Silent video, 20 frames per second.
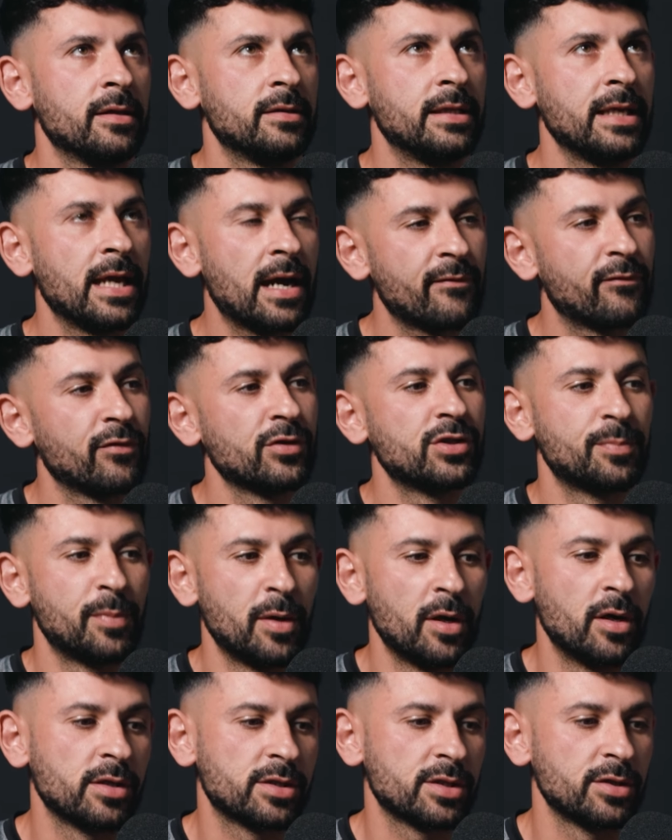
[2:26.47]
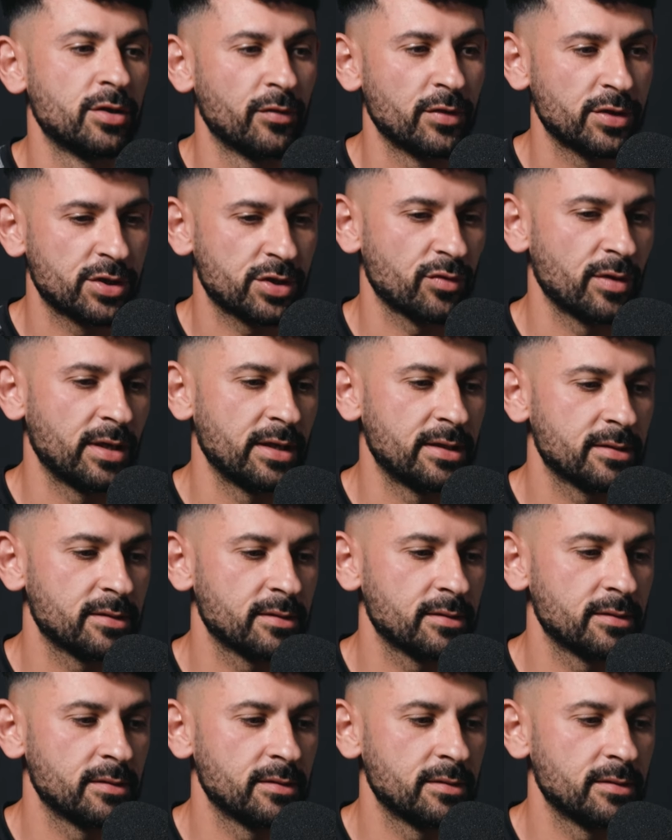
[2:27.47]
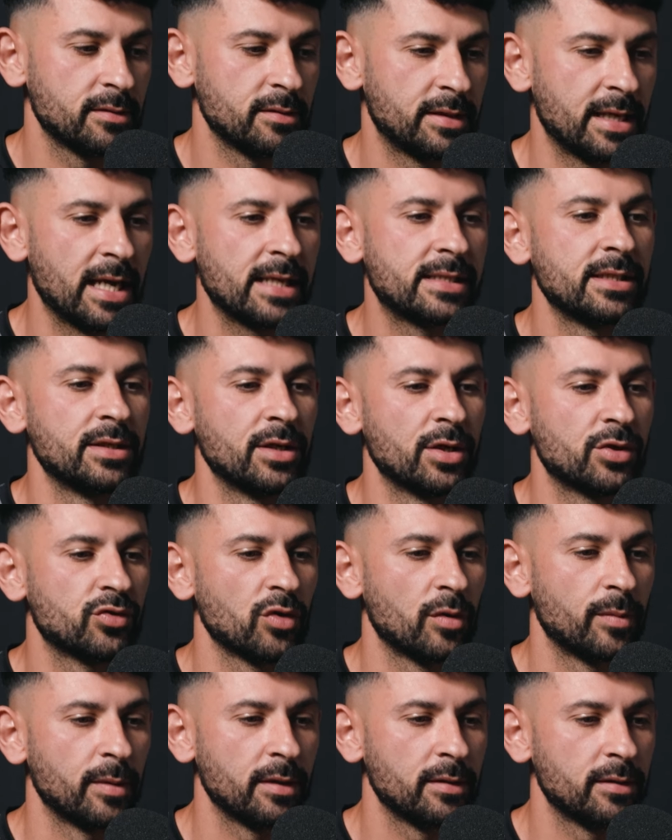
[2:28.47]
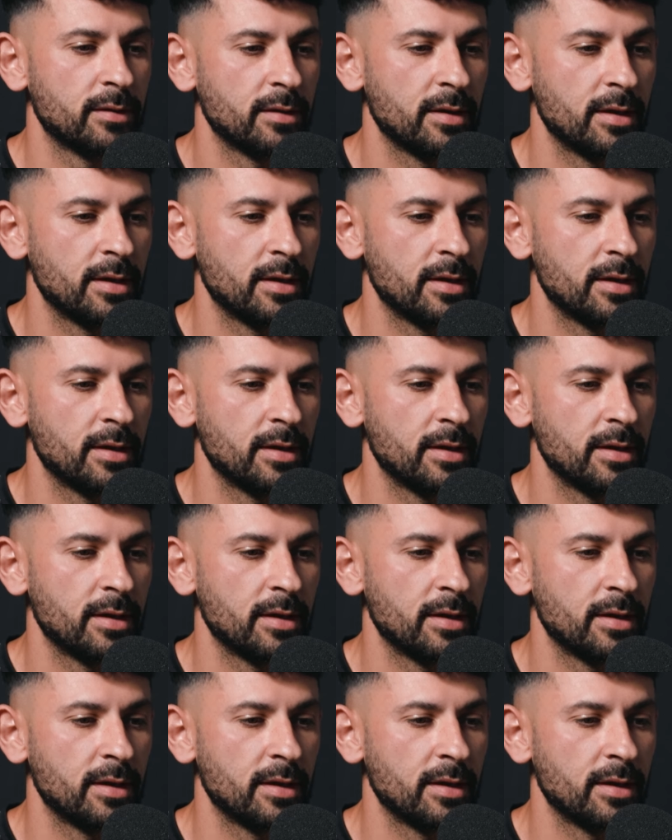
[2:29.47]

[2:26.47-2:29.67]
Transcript: the average person on the street gets into trouble,